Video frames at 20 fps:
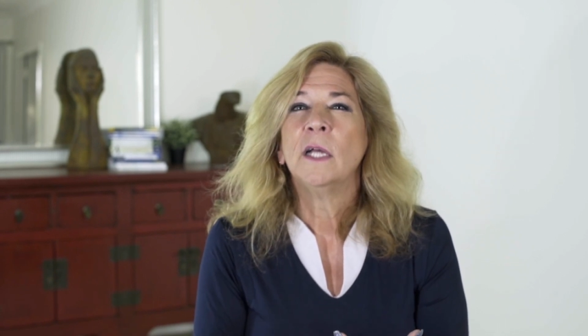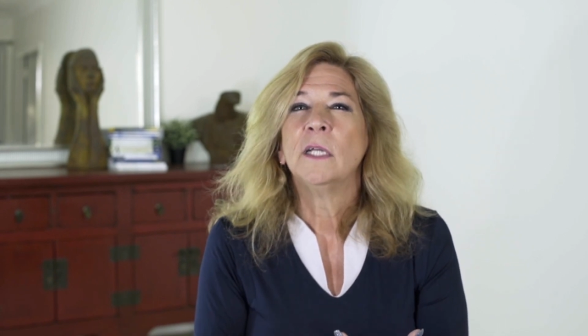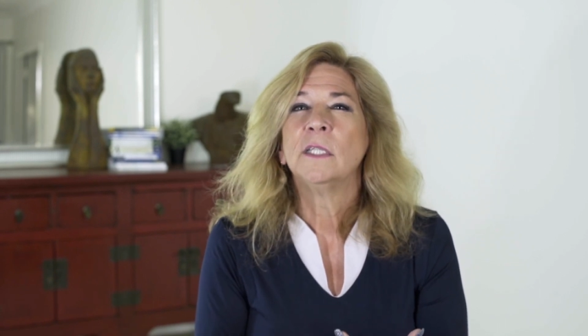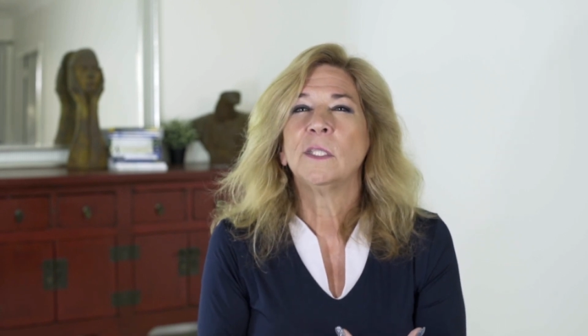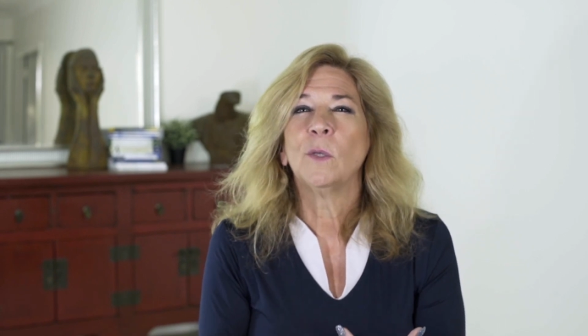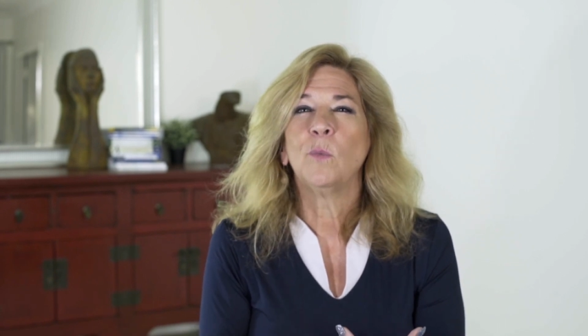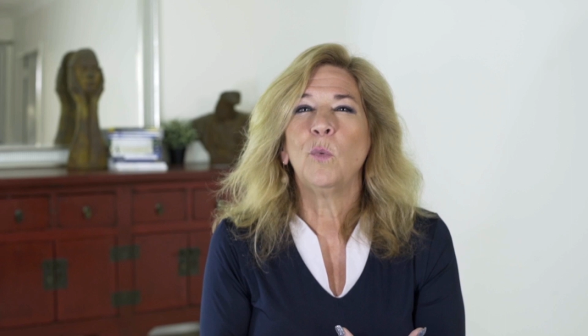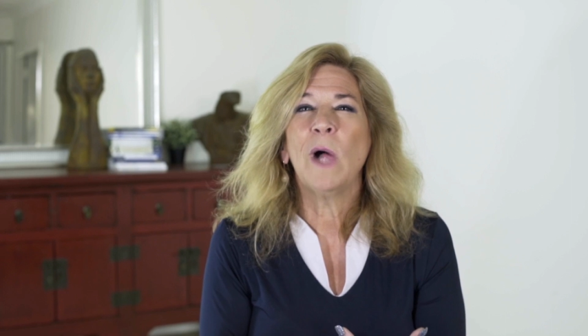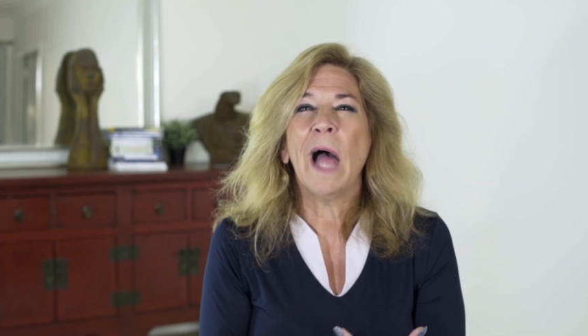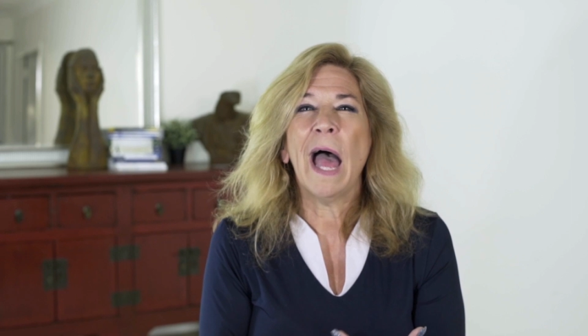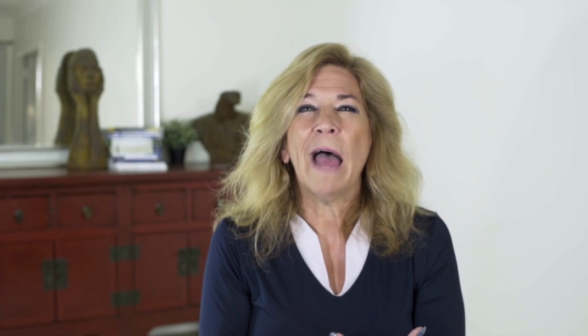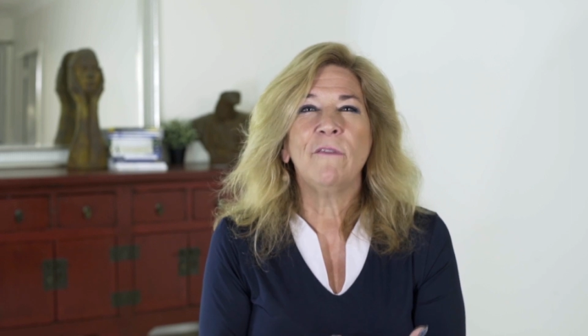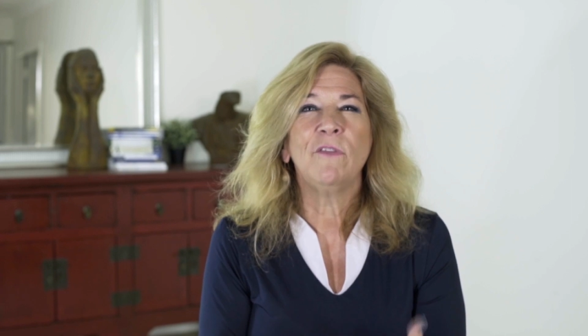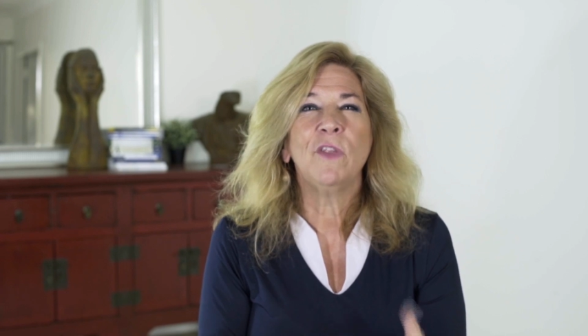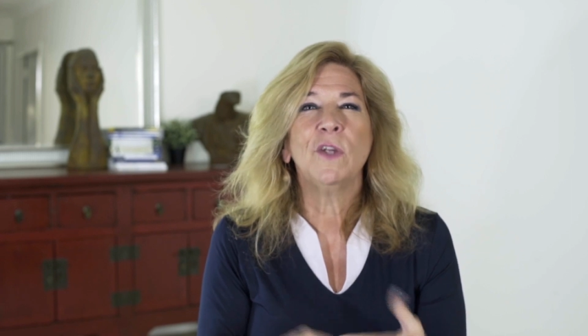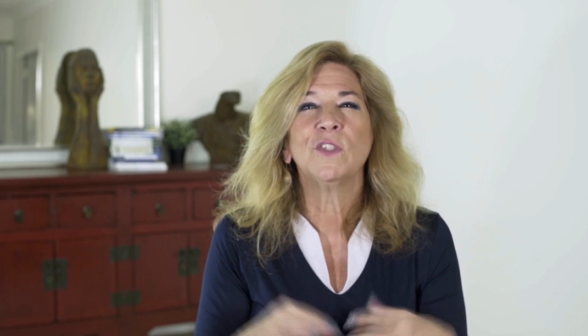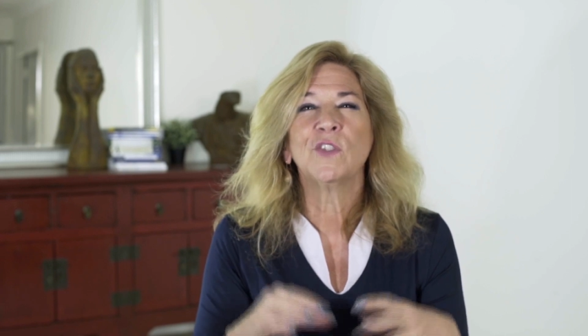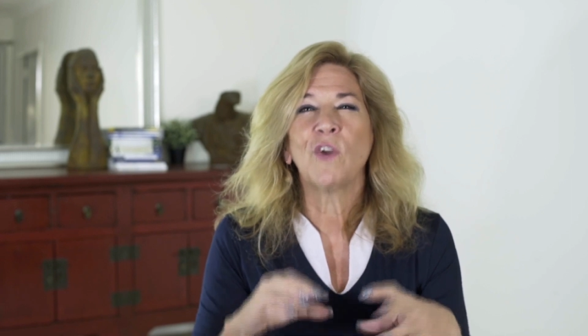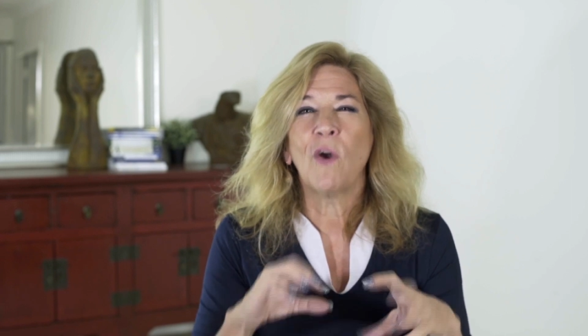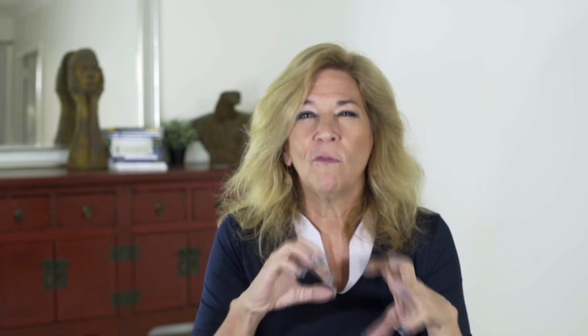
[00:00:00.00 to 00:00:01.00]
So we'll have
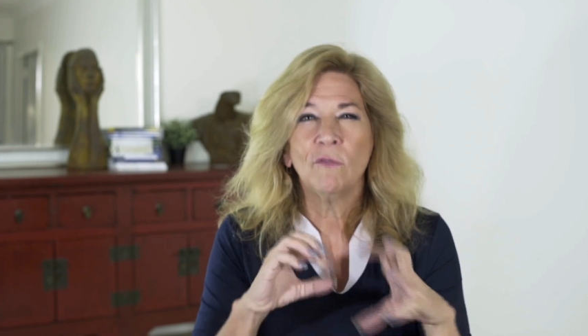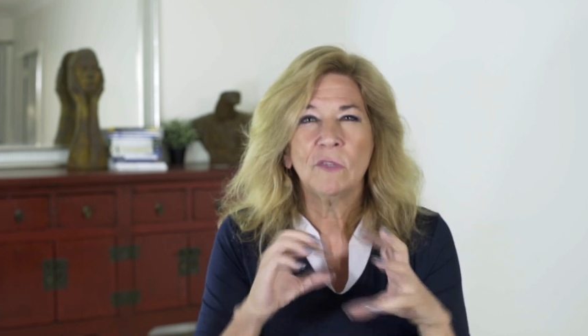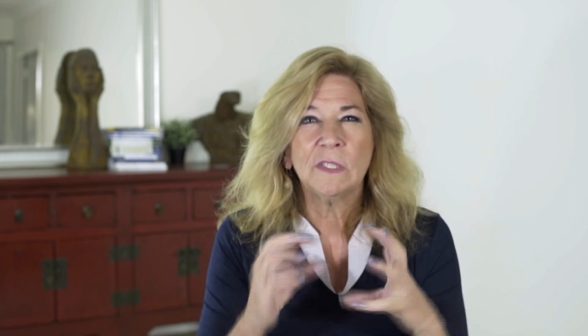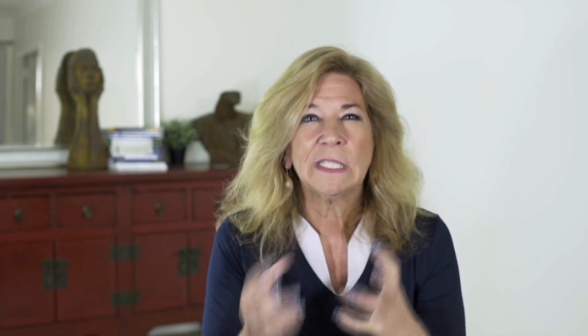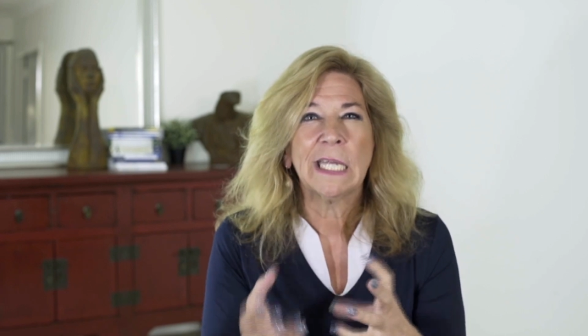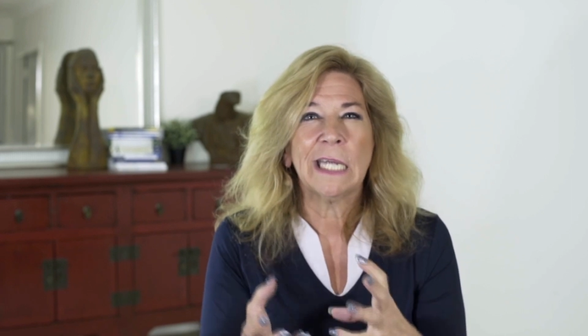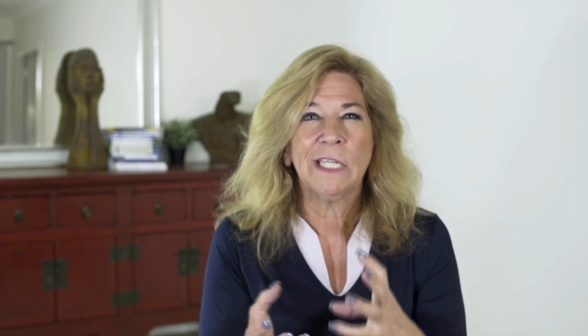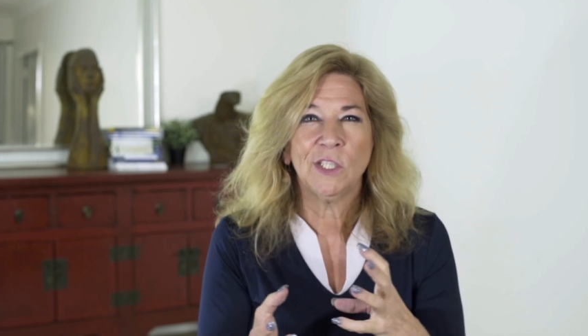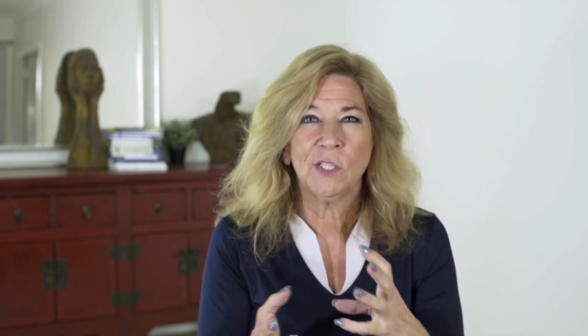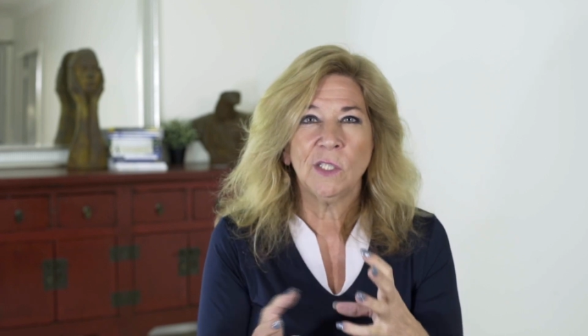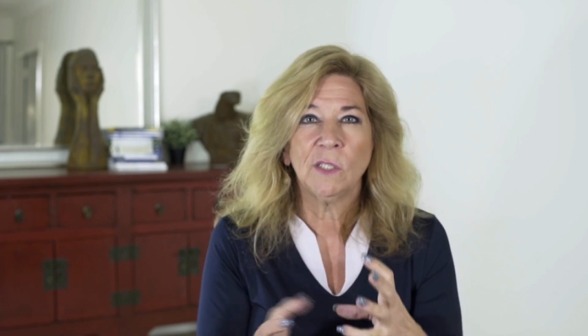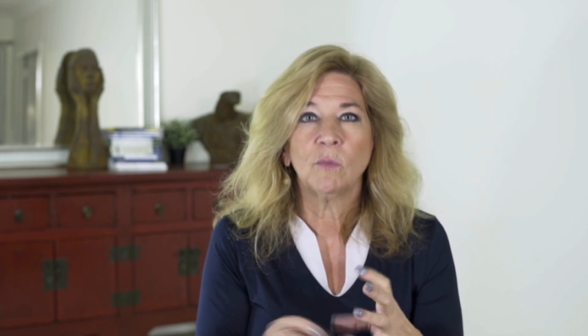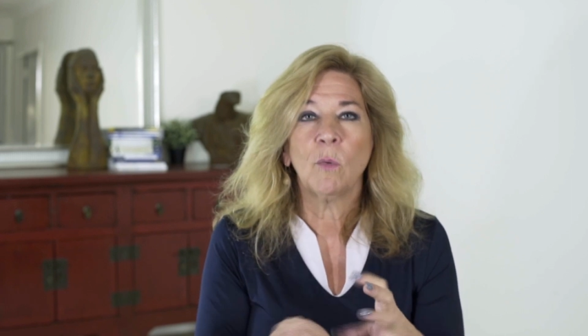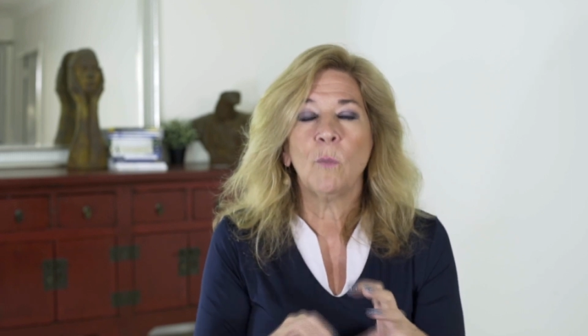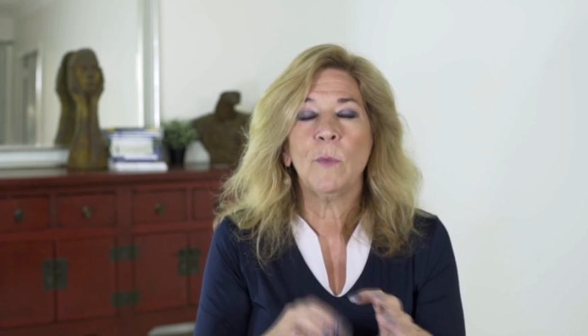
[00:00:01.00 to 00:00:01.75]
those conversations